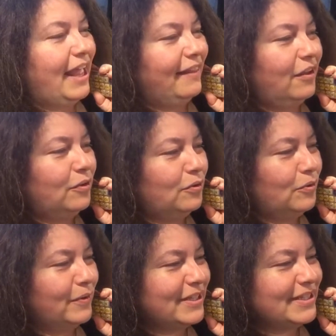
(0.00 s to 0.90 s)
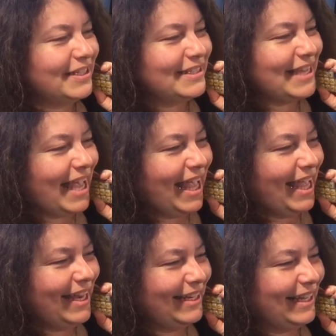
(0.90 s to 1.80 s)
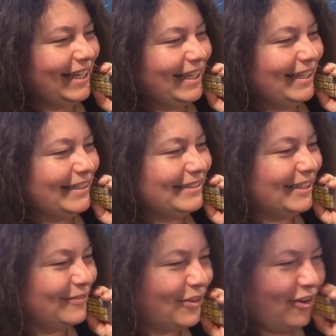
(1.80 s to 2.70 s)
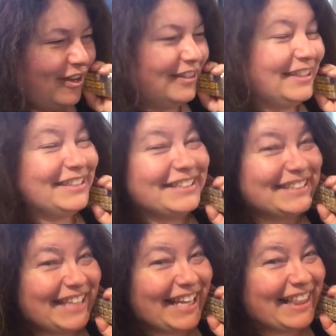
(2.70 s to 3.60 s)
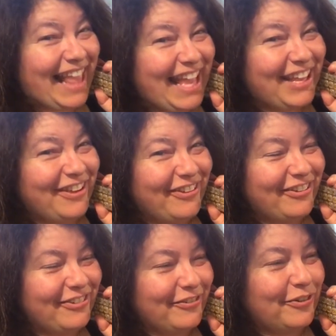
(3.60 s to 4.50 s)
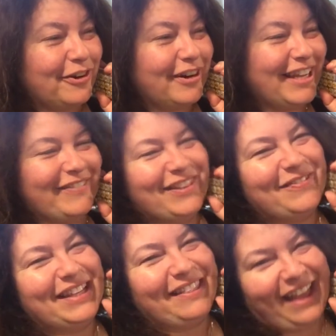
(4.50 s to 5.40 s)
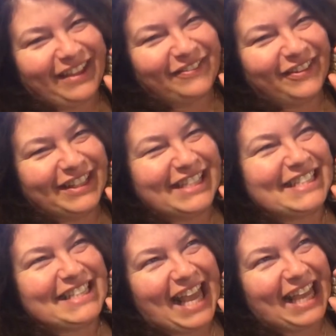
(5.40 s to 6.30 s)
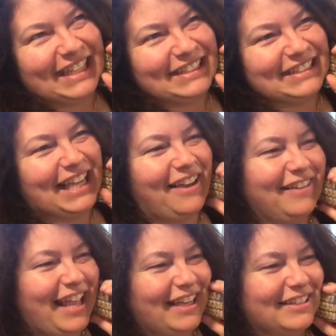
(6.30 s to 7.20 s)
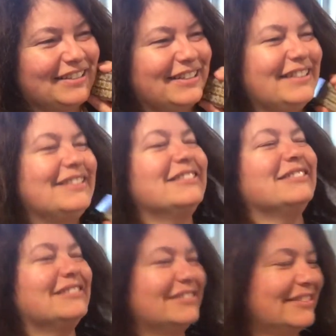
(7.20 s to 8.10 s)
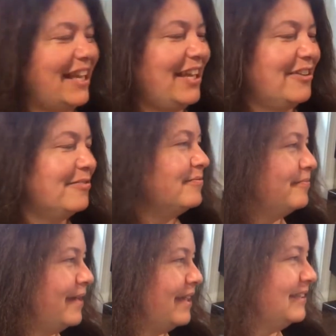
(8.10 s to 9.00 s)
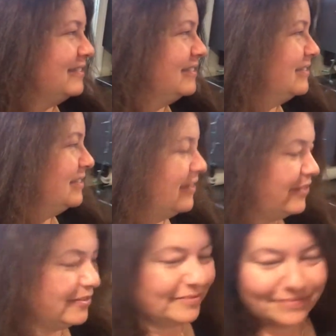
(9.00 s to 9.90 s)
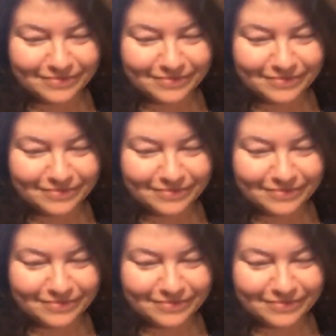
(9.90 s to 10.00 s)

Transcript: Hello, it's your Yadada. I'm calling to say thank you for giving me life on this day. Okay. Thank you. Bye. Love you.